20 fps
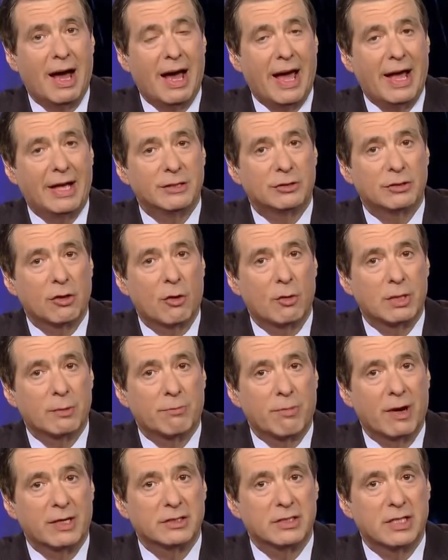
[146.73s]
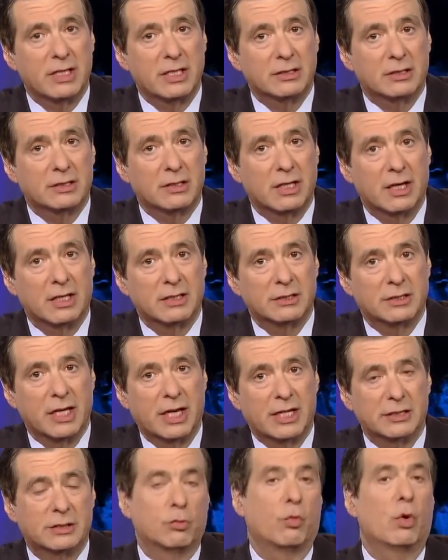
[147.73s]
And so when the president
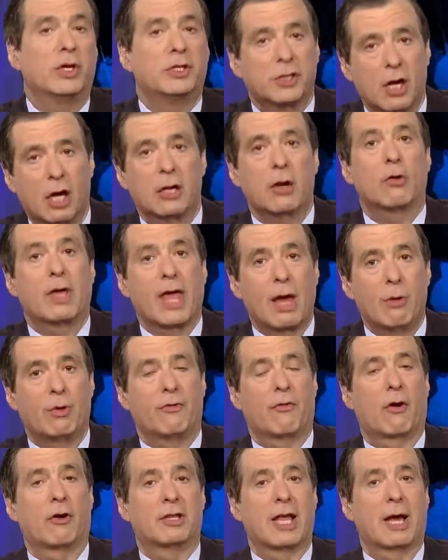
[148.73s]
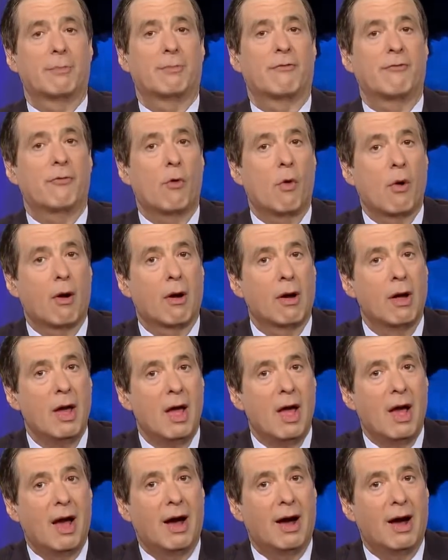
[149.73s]
says witch hunt, okay, we've heard that before.
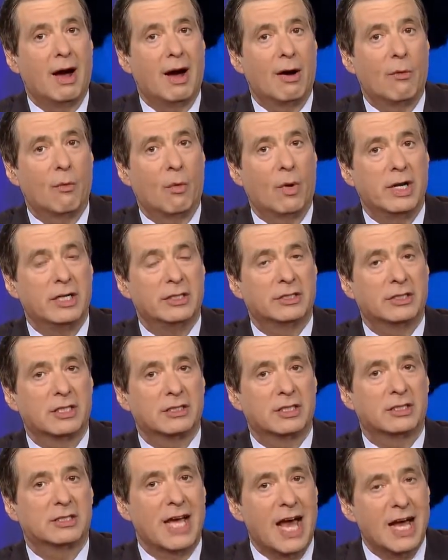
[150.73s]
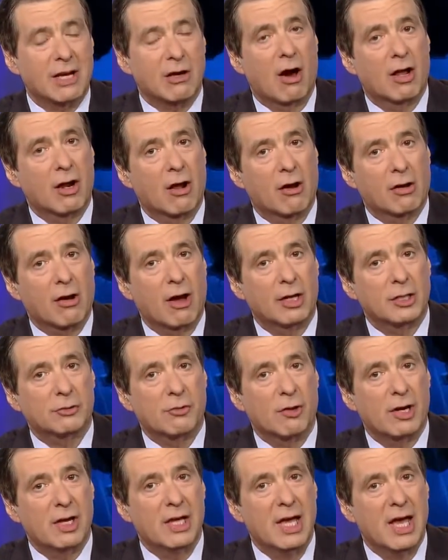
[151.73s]
When he says attack on our
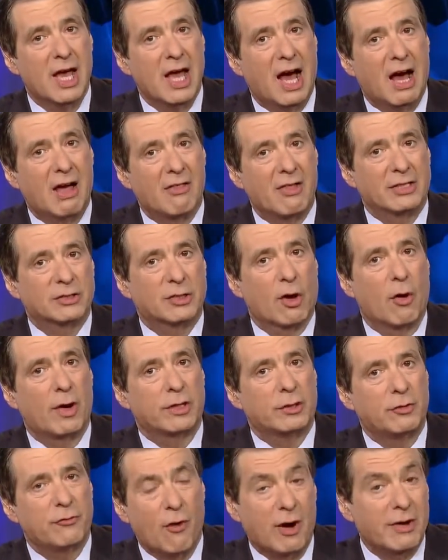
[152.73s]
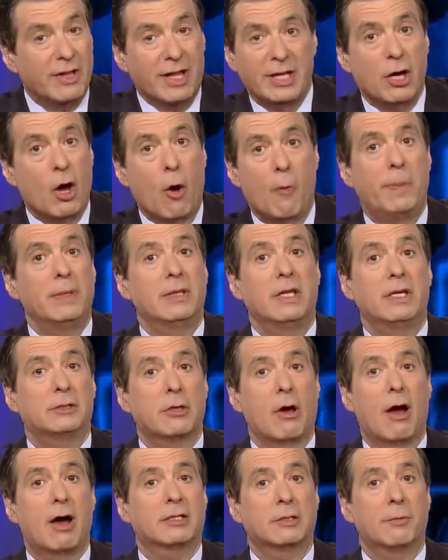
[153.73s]
country, that's going too far. And then he openly
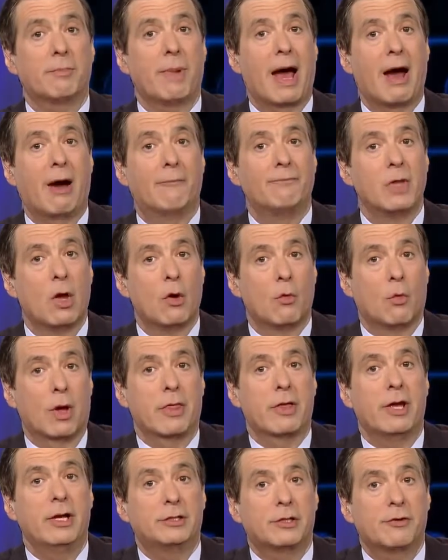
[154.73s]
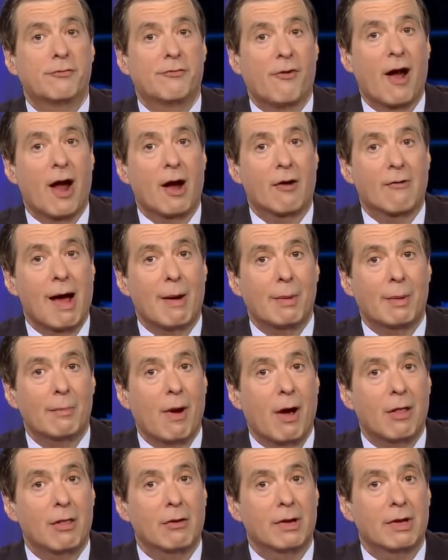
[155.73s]
talked about whether he should fire Robert
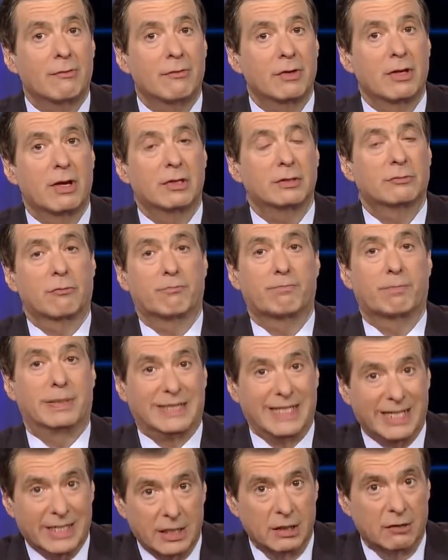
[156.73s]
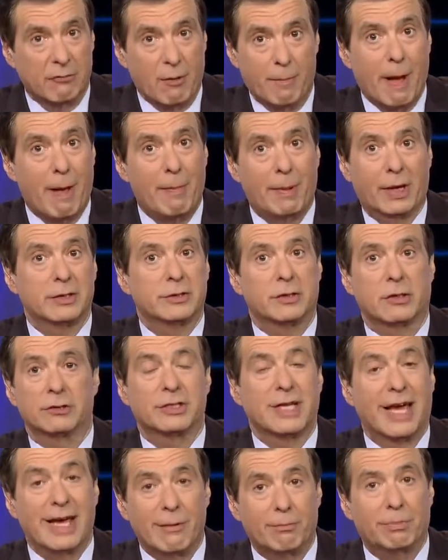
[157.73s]
Mueller, even as particularly Republicans are
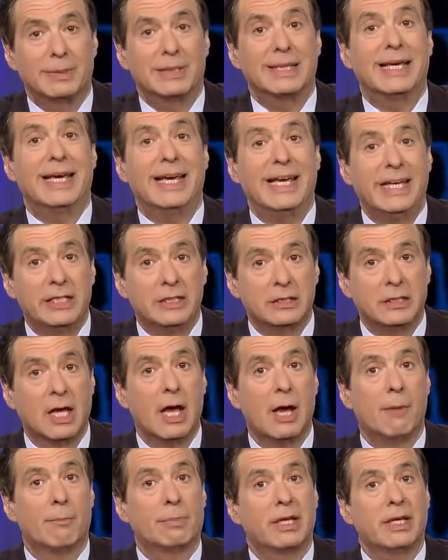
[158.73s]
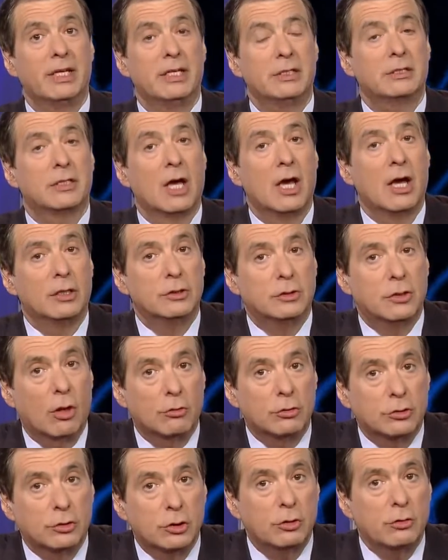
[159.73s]
saying, please, please
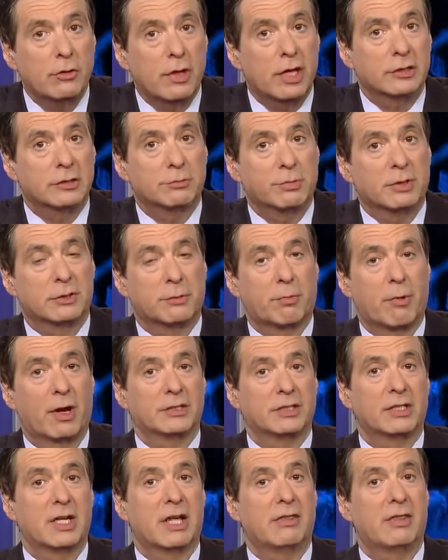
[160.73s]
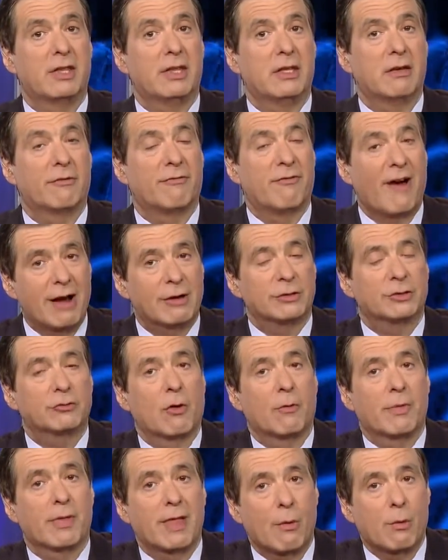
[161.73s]
don't do this, Mr. President, the
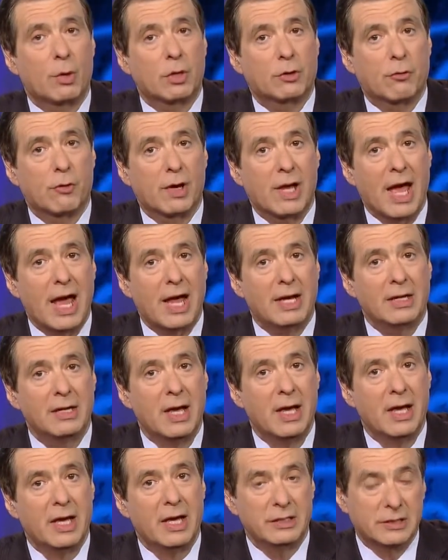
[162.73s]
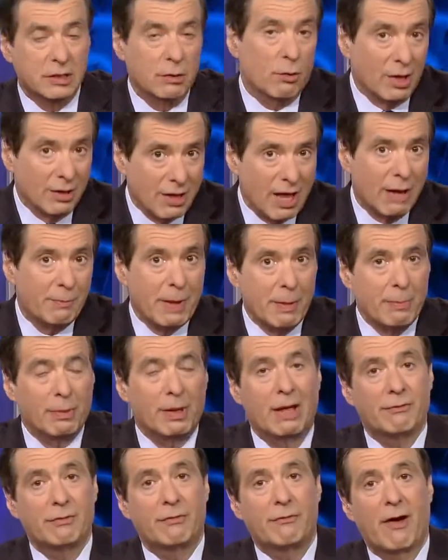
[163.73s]
firestorm that would create. He said, well, a lot of people
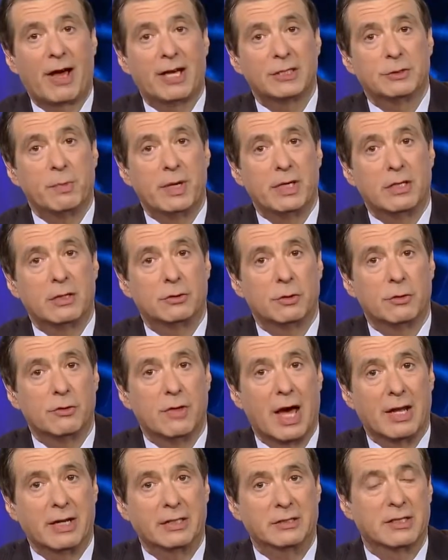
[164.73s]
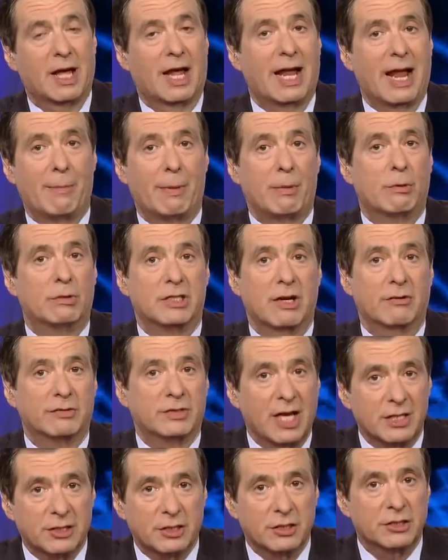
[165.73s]
have advised me to do that. He's not happy with Jeff
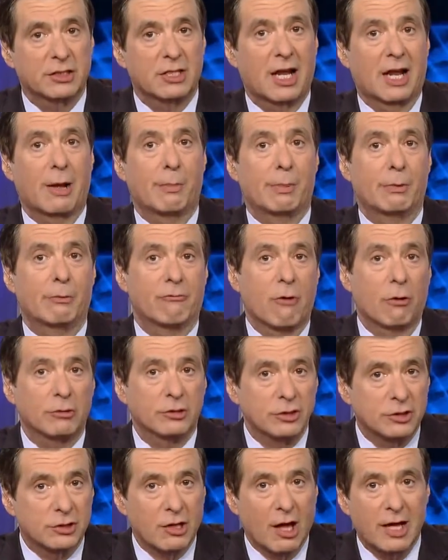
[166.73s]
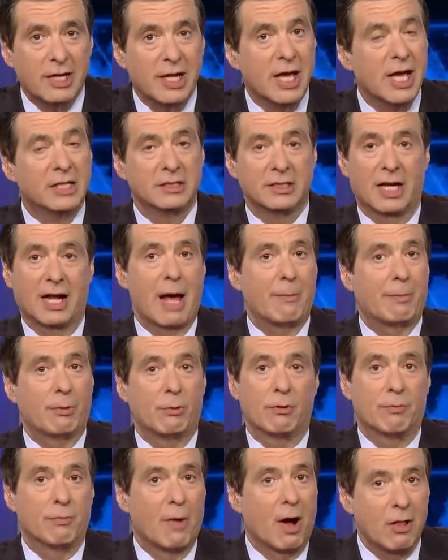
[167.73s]
Sessions. He's not happy with Rosenstein. He's not happy
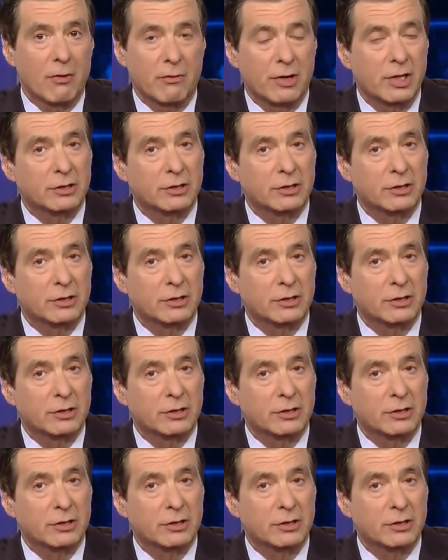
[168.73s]
with Mueller.